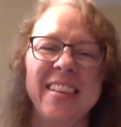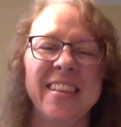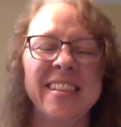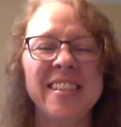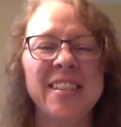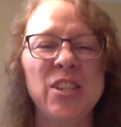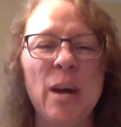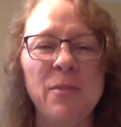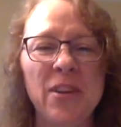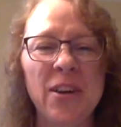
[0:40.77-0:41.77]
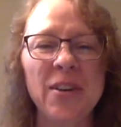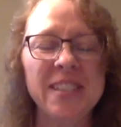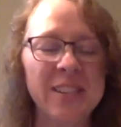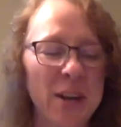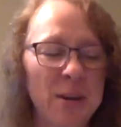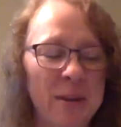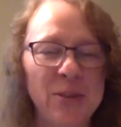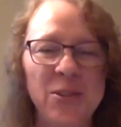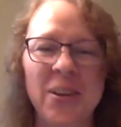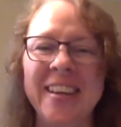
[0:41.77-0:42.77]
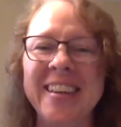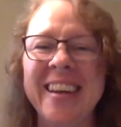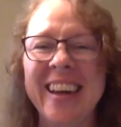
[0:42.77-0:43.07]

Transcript: This is a chapter I always thought about joining.